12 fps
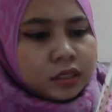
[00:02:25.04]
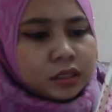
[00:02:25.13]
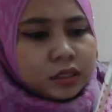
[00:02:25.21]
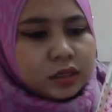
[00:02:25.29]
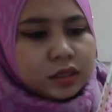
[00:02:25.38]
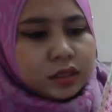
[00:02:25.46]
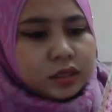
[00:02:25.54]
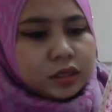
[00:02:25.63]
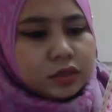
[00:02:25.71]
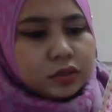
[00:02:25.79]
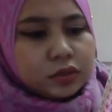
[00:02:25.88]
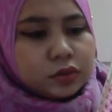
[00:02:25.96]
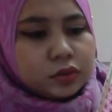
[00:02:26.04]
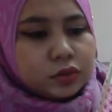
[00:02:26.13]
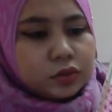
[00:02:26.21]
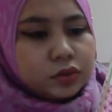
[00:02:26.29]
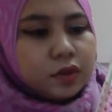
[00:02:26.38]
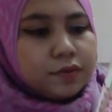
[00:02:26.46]

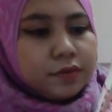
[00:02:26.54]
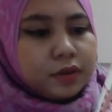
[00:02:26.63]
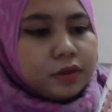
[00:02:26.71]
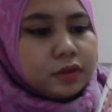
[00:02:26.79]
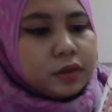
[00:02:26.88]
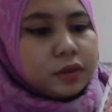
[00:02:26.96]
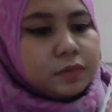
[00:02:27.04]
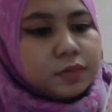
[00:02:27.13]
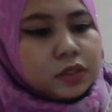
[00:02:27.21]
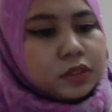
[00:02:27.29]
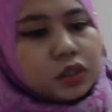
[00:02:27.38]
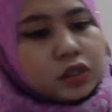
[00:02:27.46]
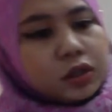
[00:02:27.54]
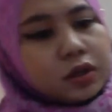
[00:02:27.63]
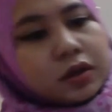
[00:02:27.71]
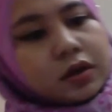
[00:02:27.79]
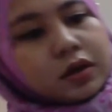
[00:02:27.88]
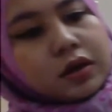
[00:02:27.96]
Through your fingertips,
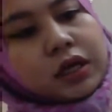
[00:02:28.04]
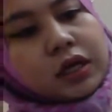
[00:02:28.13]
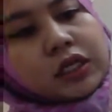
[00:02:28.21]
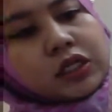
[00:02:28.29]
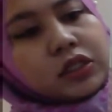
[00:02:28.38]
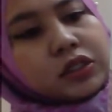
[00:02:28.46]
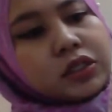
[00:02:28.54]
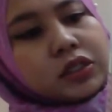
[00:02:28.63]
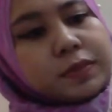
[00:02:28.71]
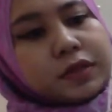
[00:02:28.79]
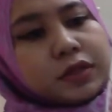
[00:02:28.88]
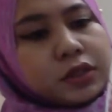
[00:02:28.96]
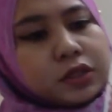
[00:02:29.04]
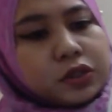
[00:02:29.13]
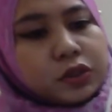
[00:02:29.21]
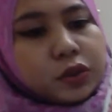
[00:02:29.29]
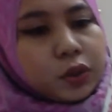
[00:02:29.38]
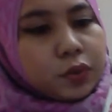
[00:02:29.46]
just
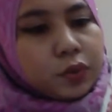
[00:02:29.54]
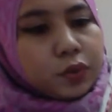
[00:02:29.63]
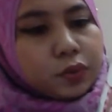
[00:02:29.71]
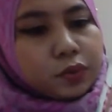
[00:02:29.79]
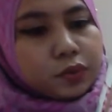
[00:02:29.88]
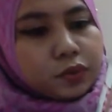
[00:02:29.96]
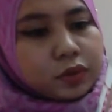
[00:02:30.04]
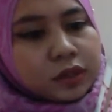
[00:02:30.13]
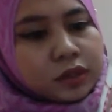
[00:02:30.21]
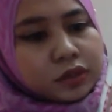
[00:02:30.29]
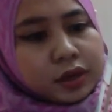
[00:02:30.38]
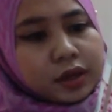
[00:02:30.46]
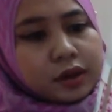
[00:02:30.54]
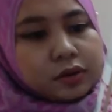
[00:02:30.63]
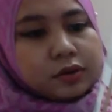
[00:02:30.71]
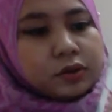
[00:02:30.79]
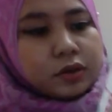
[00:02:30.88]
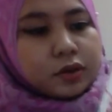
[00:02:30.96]
massage your
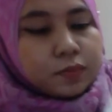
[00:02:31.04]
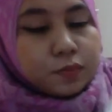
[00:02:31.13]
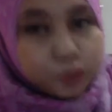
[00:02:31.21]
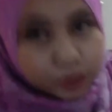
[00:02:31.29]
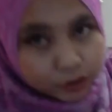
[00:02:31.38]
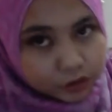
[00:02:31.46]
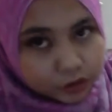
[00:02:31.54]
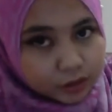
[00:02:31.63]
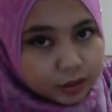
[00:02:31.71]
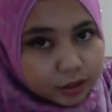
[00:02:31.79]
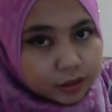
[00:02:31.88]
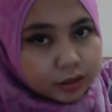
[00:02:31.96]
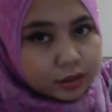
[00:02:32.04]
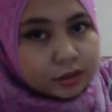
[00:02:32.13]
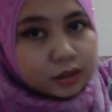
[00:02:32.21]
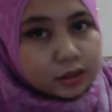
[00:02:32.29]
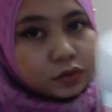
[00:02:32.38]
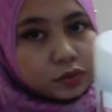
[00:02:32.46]
hair, brush it,
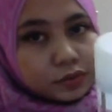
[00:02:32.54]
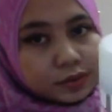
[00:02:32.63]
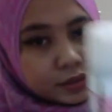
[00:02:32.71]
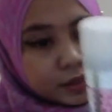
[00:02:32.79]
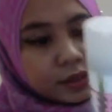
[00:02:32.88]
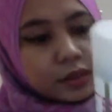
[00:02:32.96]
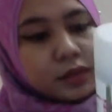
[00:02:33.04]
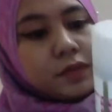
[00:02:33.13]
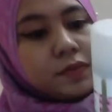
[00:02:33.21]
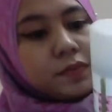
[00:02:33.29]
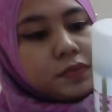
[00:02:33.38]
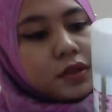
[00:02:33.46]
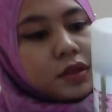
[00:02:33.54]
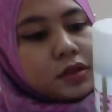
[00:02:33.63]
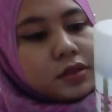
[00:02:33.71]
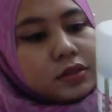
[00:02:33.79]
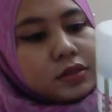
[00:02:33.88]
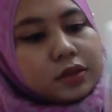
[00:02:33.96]
and then you style it.
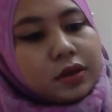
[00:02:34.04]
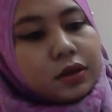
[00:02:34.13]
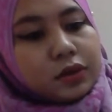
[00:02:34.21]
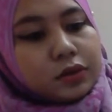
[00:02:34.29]
So